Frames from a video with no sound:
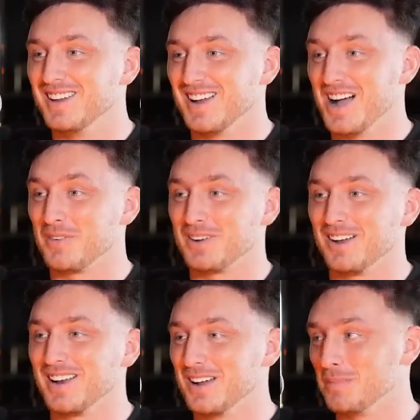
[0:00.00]
half an
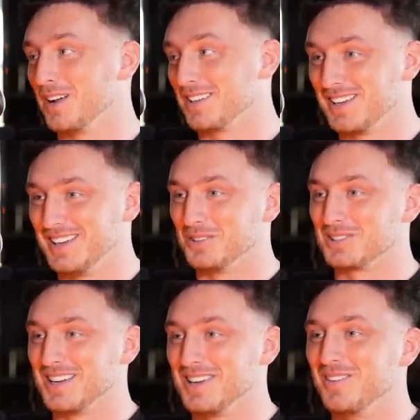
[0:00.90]
hour later, my legal
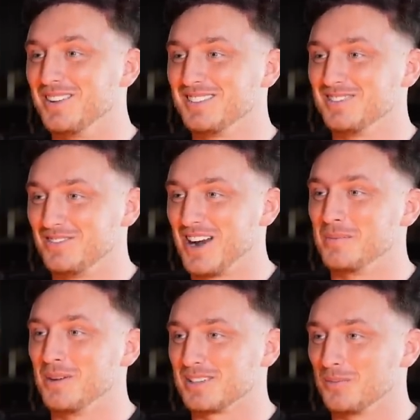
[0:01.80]
team rang
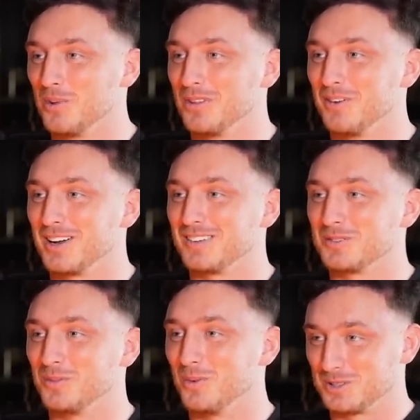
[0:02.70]
me up and said, what the fuck
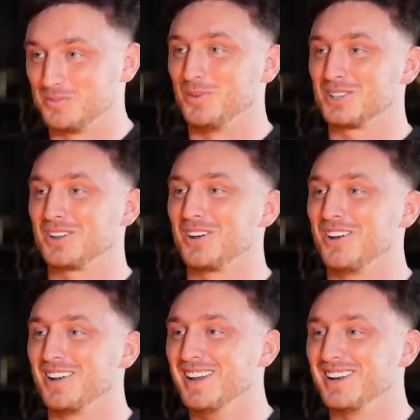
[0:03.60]
is, what's, what's gone
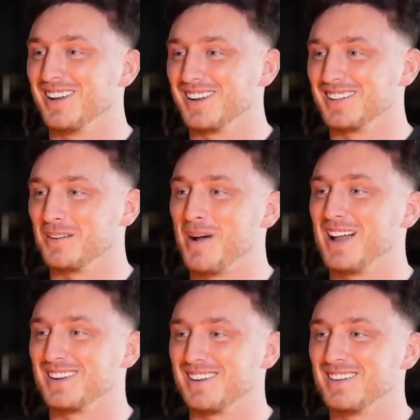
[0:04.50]
on? Yeah. like they're
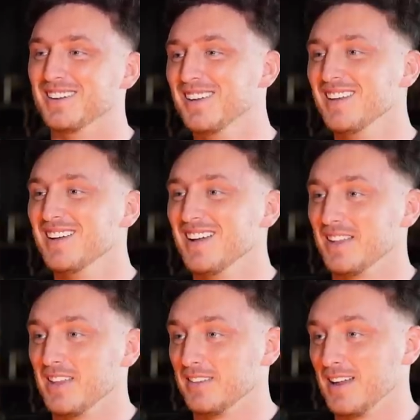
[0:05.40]
panicking. Yeah.
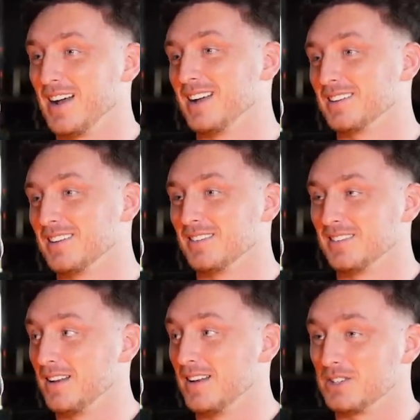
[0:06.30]
And then they had a,
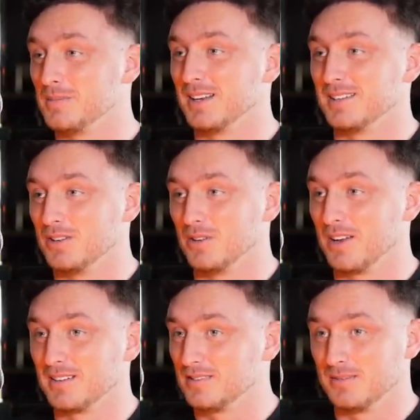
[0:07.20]
they literally made a deal
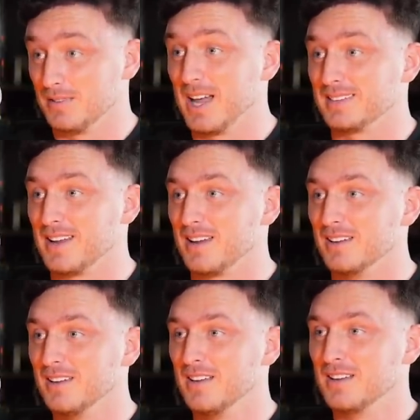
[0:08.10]
like that day
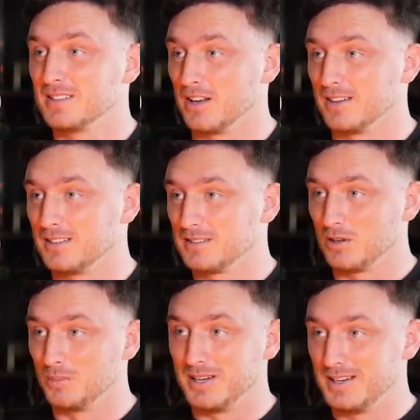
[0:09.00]
to like
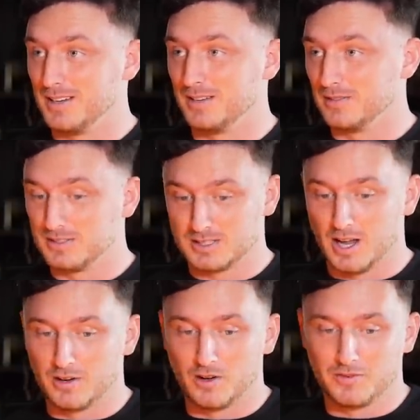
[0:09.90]
completely
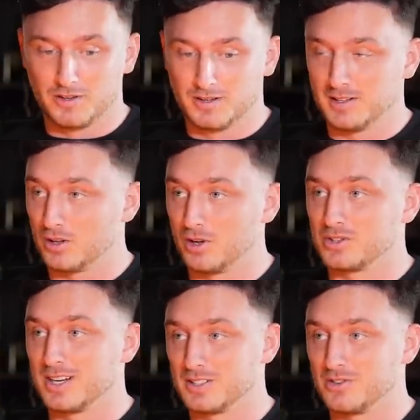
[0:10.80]
sign off a, a
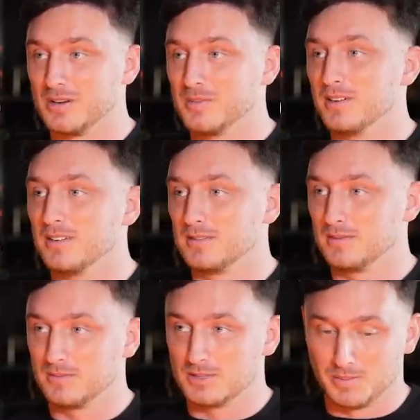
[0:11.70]
contract agreement
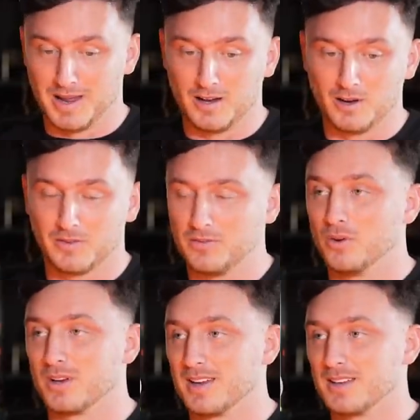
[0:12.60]
to pay over
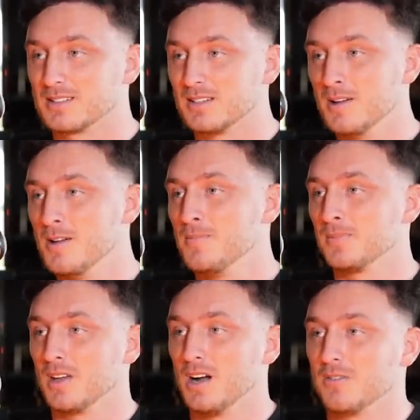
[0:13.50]
four years,
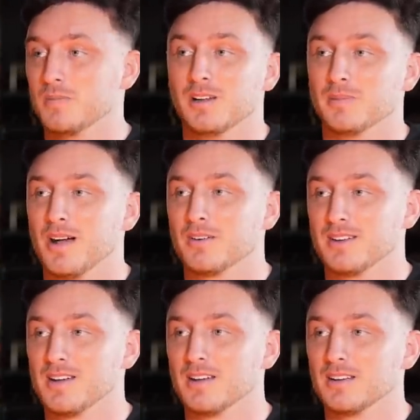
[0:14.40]
half a million pound a
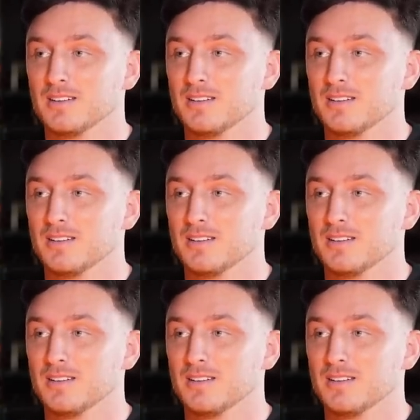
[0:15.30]
year